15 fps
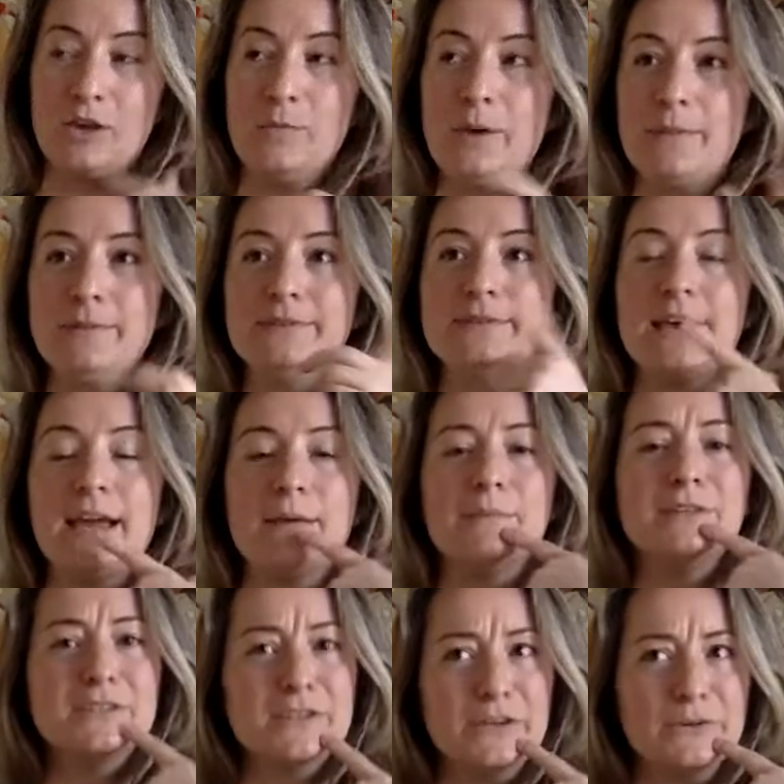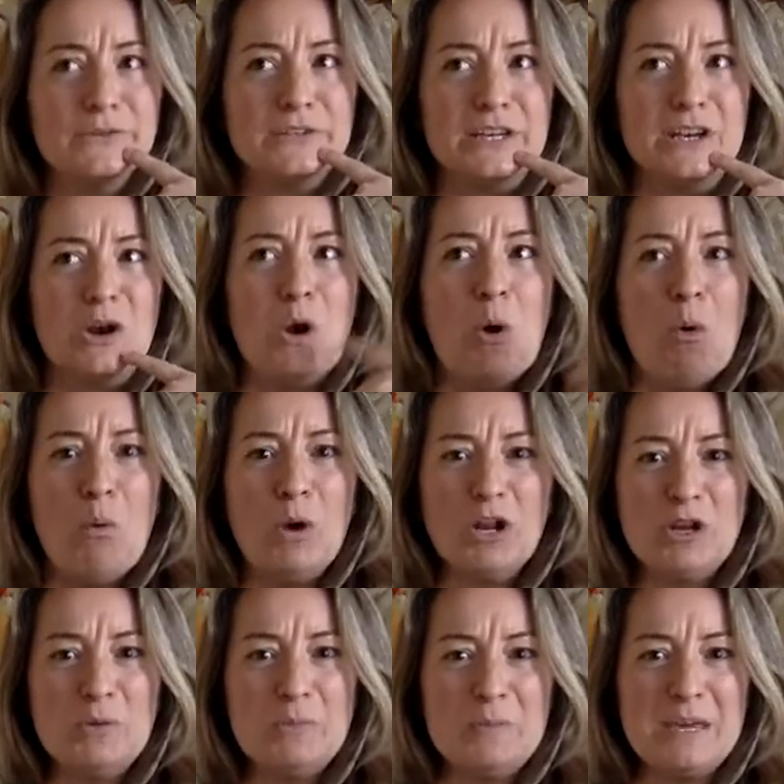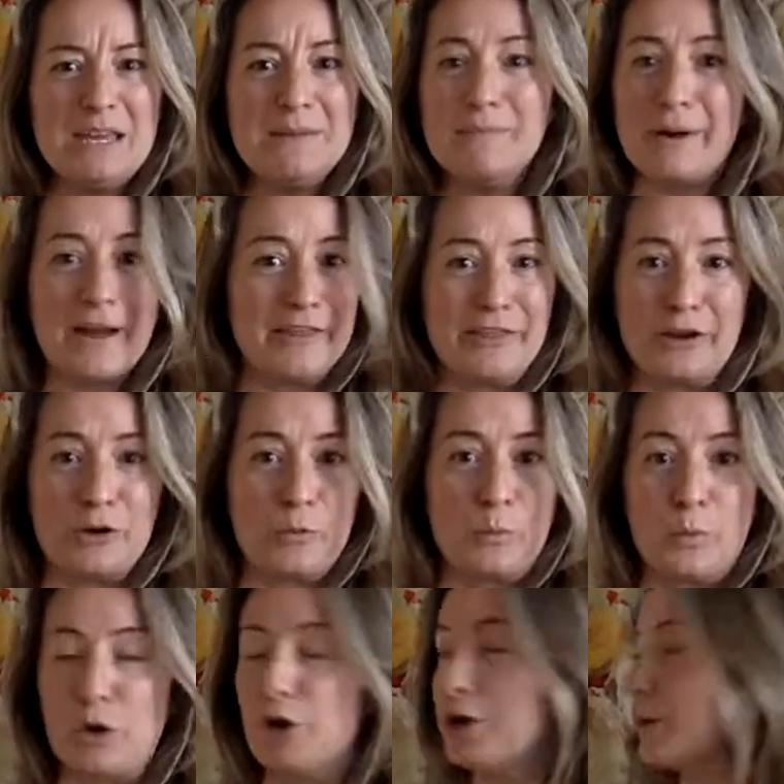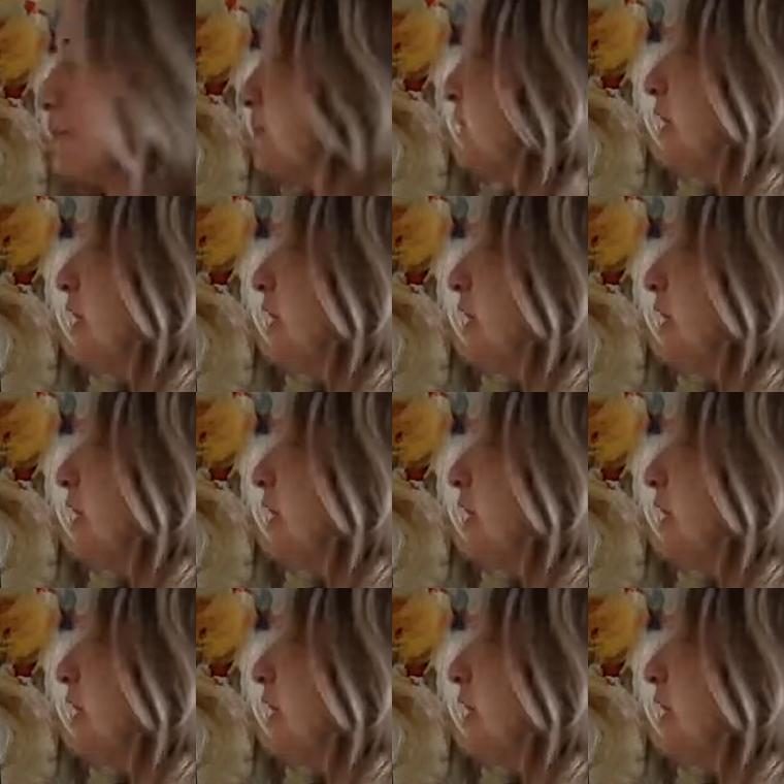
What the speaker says: you may be saying, Miss Lowson, what do you mean by their work?